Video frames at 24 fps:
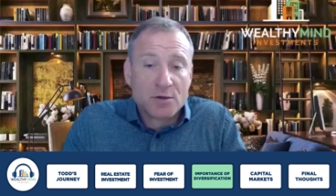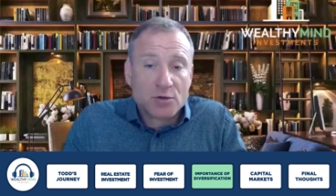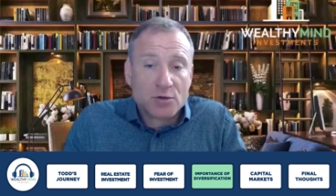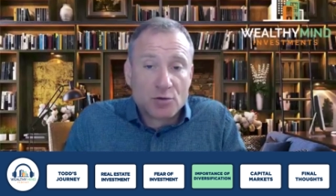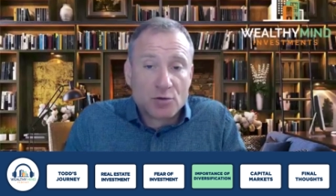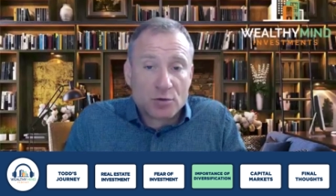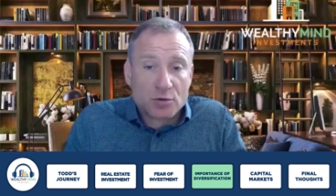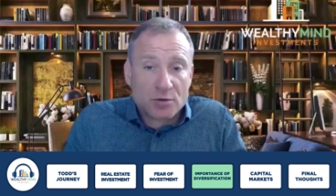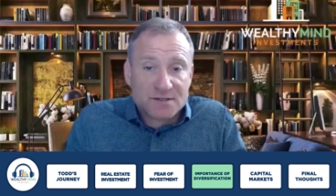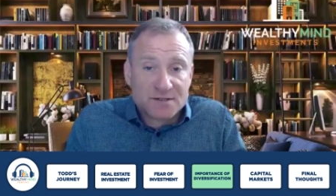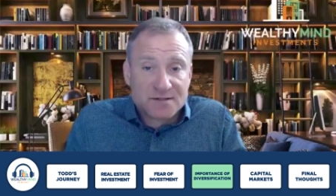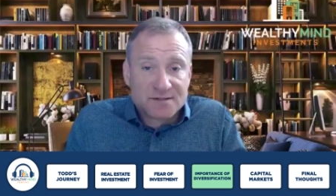
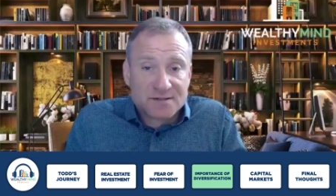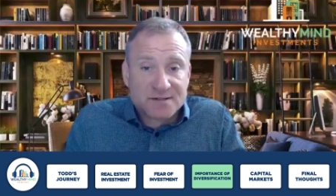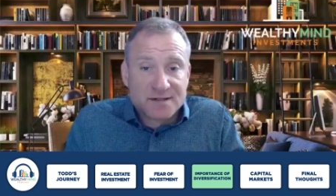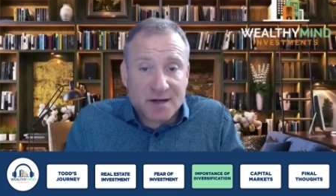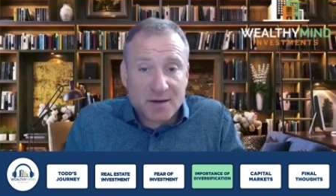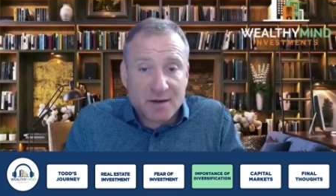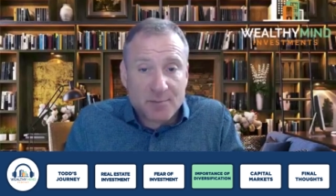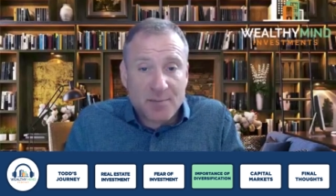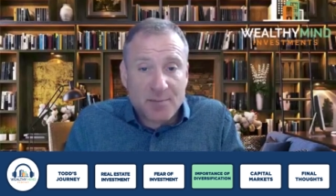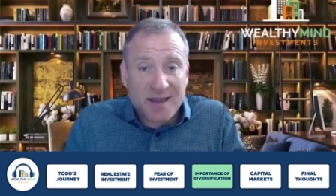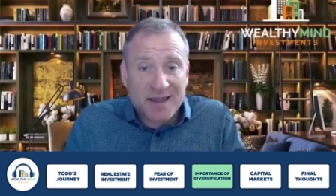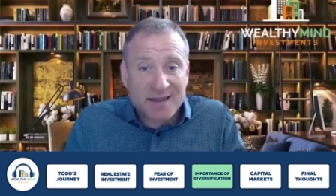you also
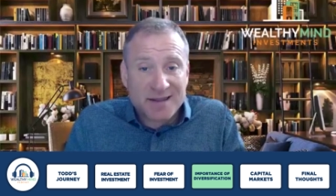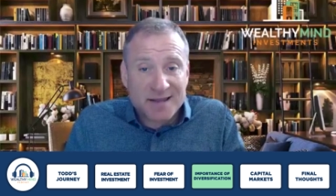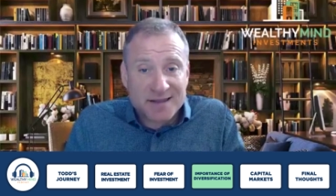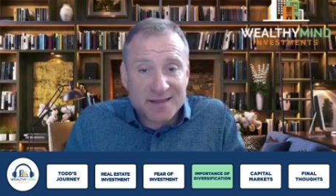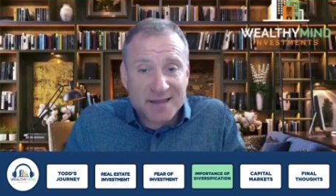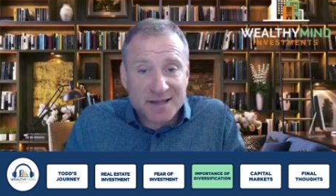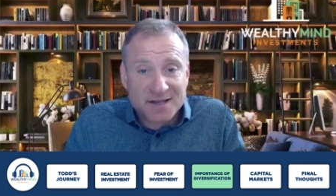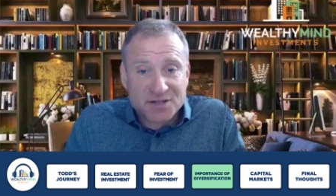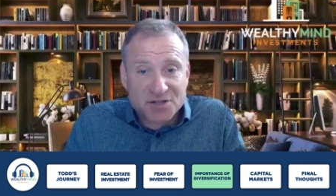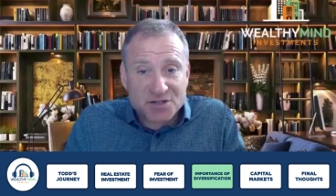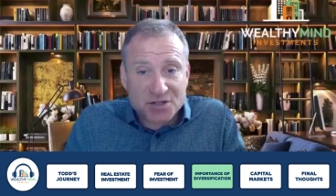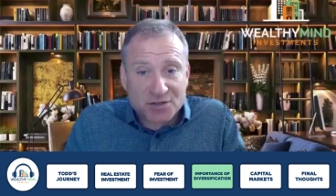start paying
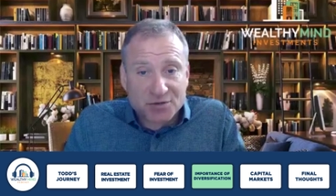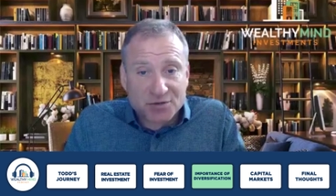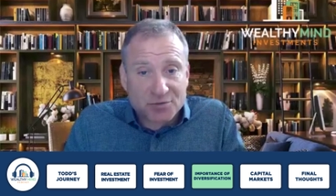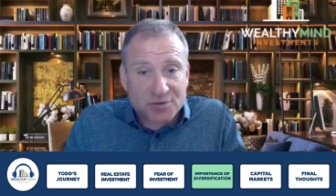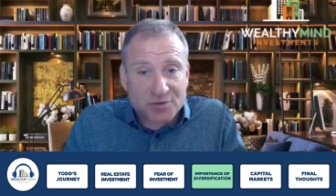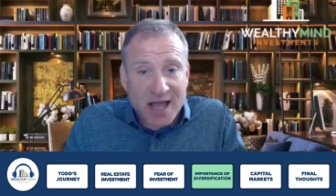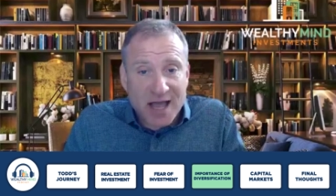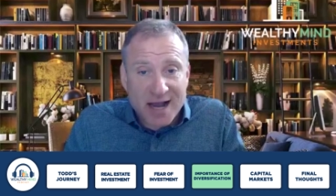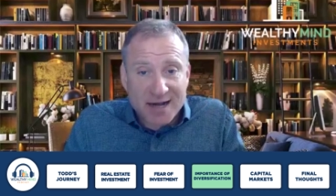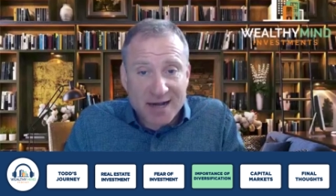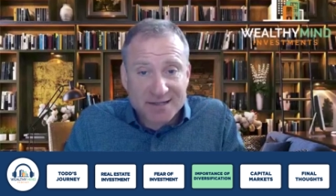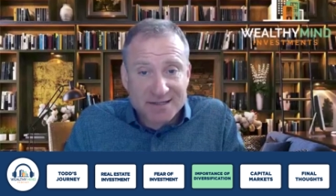attention to
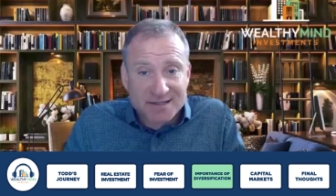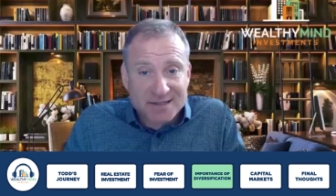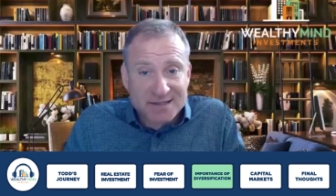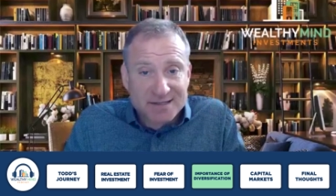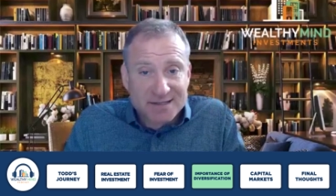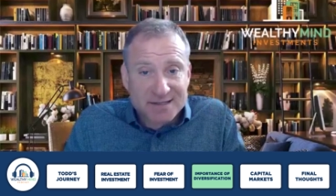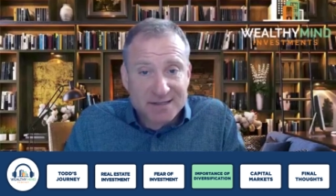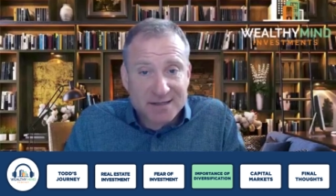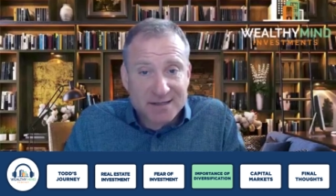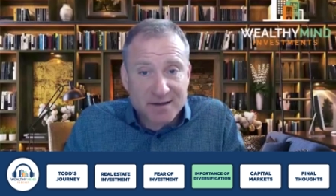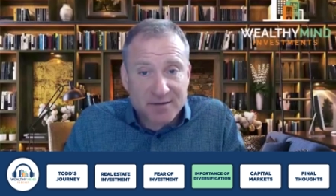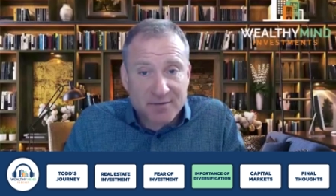
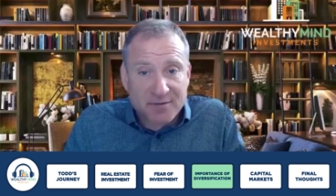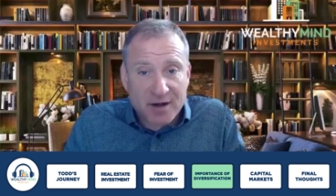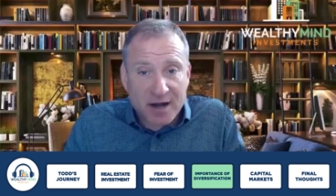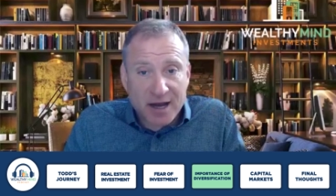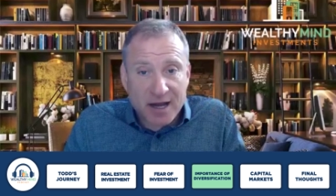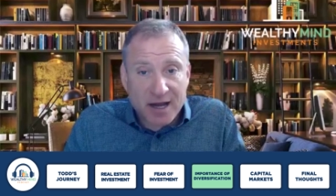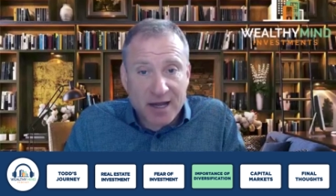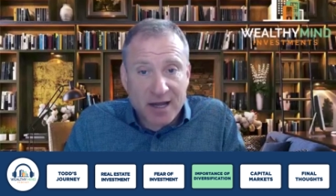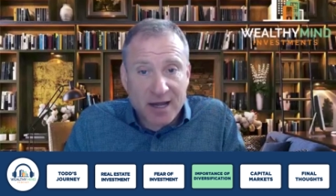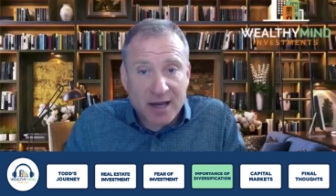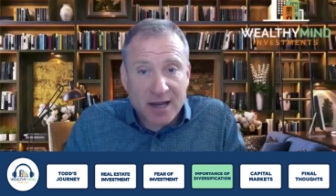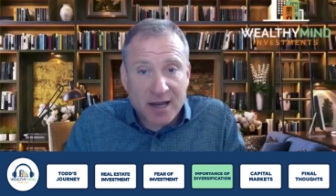taxes,
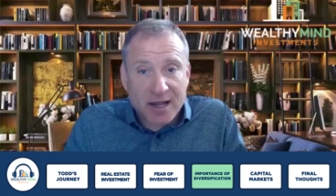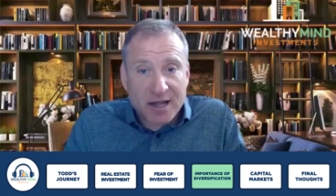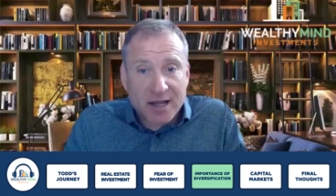right?